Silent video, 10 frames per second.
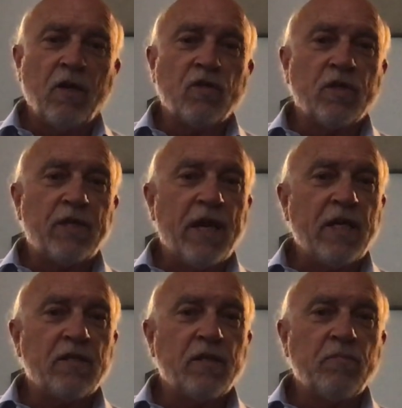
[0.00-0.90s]
to
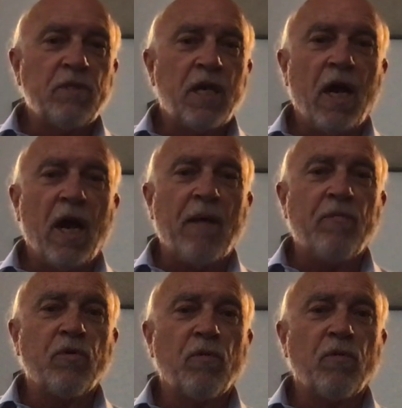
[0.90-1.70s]
take some time to